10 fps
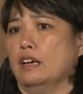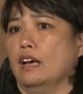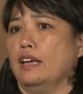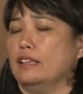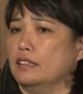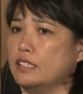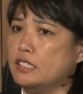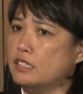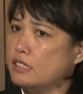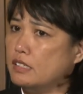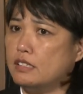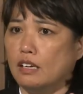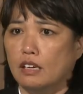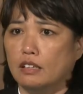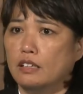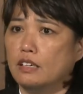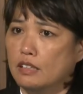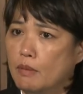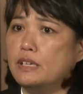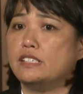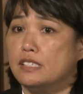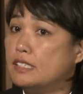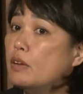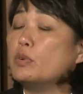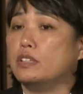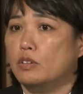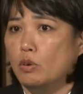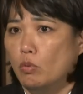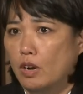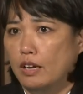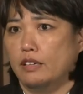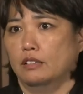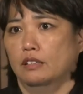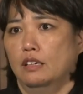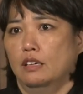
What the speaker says: hey, let me just sit with you a while